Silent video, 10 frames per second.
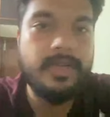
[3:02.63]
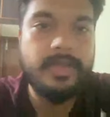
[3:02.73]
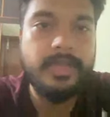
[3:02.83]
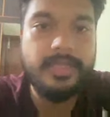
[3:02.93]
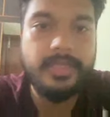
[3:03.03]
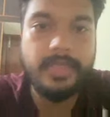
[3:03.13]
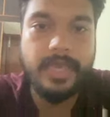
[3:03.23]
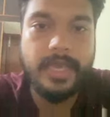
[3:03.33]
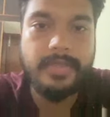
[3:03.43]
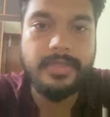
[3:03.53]
this
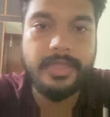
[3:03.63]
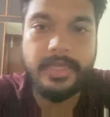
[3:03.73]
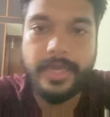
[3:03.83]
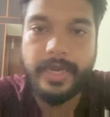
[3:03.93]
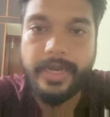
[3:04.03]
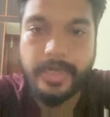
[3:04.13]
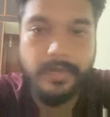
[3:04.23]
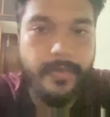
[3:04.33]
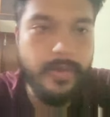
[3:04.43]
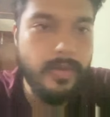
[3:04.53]
as the
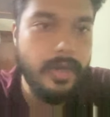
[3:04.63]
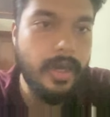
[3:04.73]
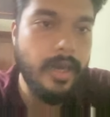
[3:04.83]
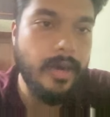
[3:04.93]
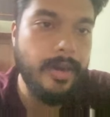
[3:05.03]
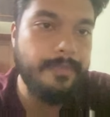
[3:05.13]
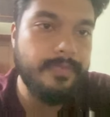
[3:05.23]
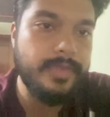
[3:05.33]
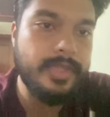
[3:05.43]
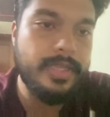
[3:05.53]
editor view,
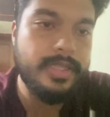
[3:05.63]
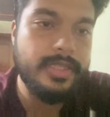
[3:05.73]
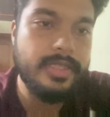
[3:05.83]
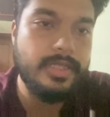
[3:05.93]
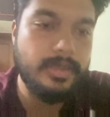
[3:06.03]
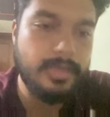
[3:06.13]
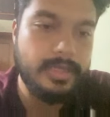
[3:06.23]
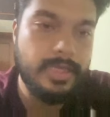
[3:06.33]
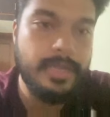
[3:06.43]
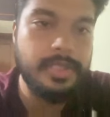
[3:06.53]
this
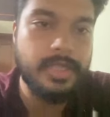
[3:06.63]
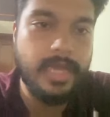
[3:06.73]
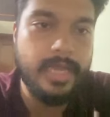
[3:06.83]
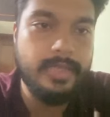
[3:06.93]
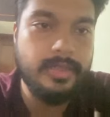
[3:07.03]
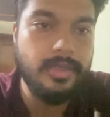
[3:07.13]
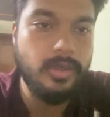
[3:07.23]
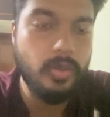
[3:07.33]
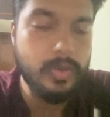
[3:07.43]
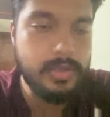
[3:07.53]
section as the
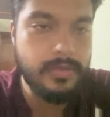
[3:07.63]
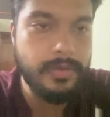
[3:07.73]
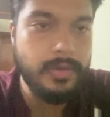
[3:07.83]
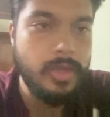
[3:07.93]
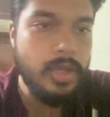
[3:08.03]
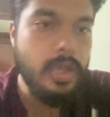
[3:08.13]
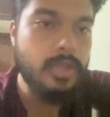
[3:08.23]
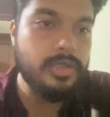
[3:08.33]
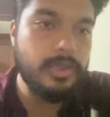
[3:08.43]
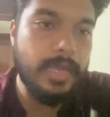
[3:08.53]
tools view.
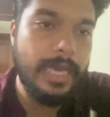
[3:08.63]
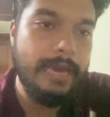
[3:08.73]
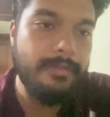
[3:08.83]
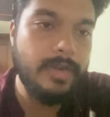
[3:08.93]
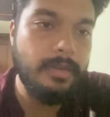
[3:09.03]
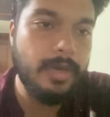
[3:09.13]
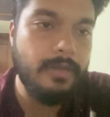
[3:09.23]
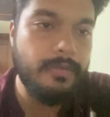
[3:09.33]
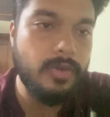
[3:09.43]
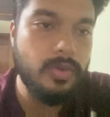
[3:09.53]
So you'll have number
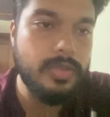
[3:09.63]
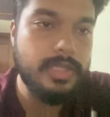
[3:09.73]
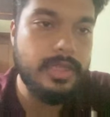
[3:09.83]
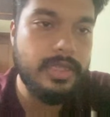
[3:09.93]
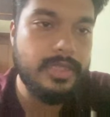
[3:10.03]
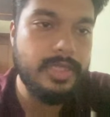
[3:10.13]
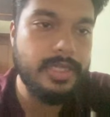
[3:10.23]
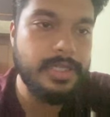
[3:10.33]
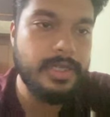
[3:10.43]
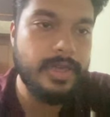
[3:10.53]
of tools in this
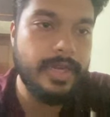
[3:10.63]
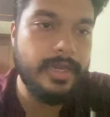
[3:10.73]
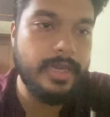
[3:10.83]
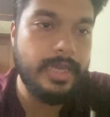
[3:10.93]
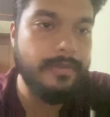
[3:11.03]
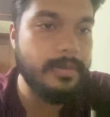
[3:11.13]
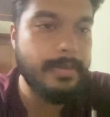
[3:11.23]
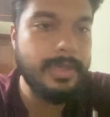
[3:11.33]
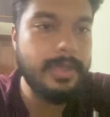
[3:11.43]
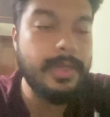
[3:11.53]
section, right? I
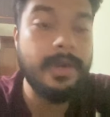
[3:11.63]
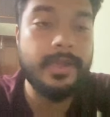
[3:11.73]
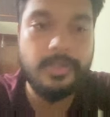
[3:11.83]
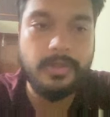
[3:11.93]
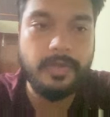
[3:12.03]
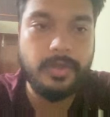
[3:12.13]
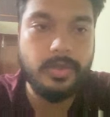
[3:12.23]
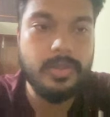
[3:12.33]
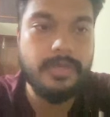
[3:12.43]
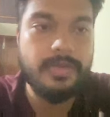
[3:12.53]
haven't built the rest of the
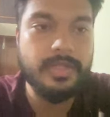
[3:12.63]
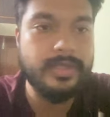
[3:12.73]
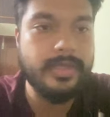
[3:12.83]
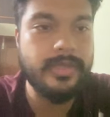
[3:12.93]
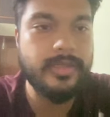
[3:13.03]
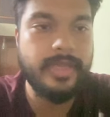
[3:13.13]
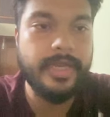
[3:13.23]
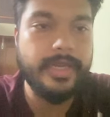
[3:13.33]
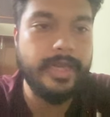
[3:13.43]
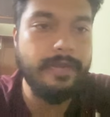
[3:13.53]
tools, which is this
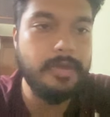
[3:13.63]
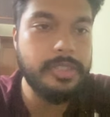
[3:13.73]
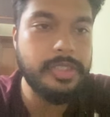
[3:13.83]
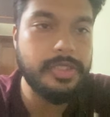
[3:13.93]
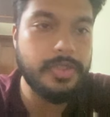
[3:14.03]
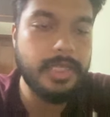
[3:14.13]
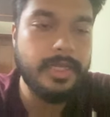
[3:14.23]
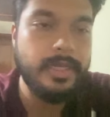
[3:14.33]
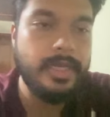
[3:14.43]
get and widget tree.